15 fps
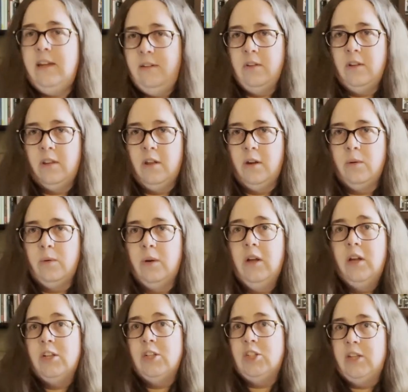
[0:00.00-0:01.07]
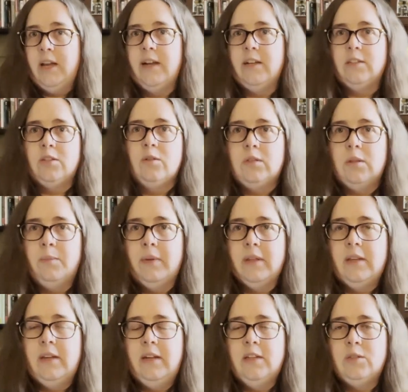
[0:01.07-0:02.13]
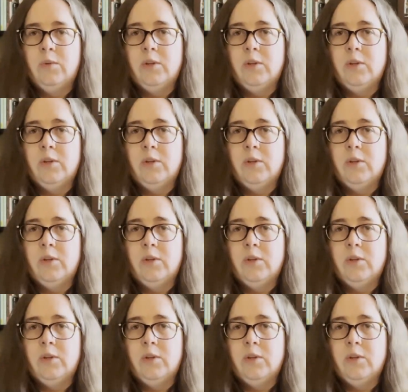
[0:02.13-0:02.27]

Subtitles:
even though she has those abilities,